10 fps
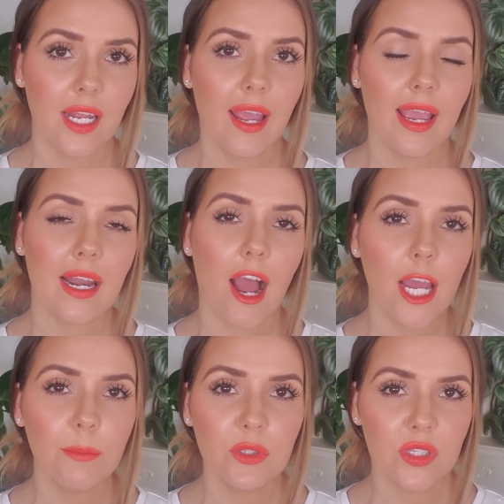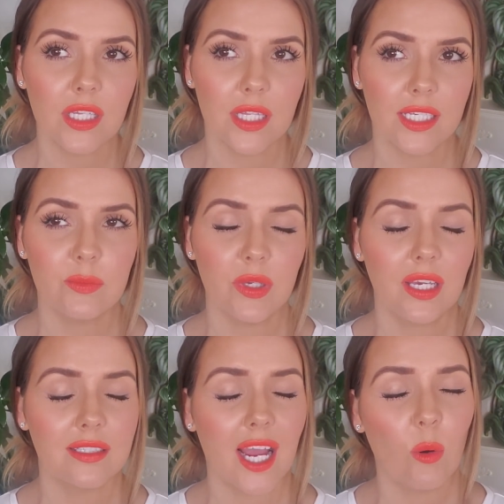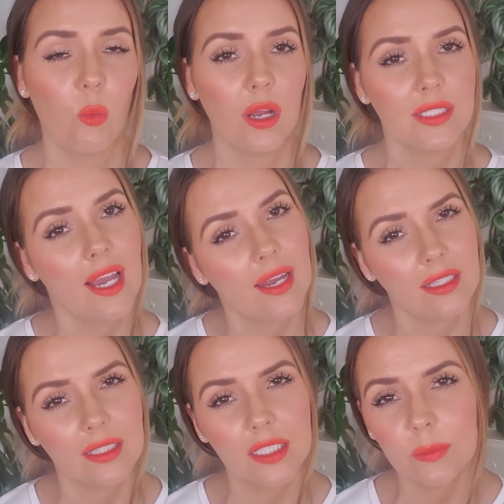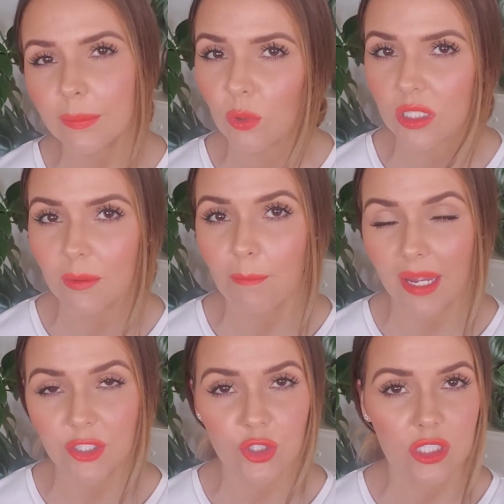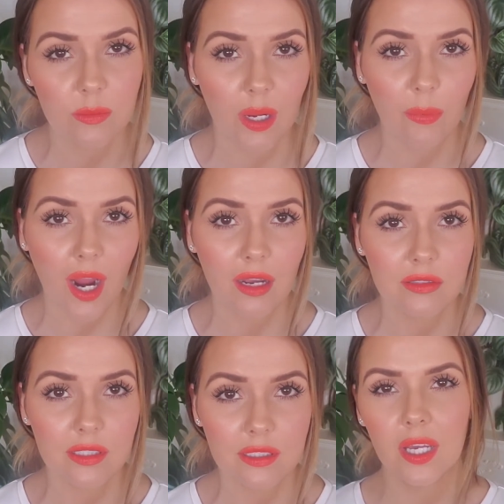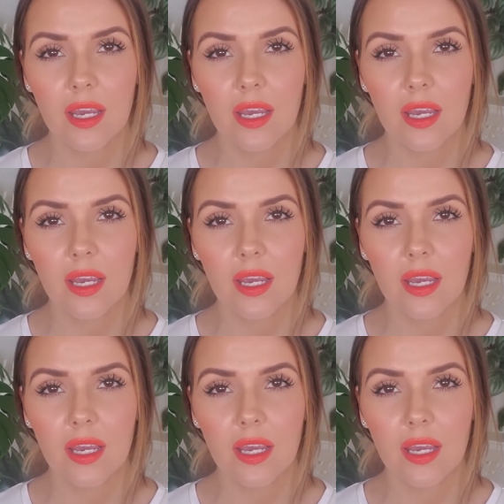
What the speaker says: and I'm using this because I want to add a little bit more dimension to my brows.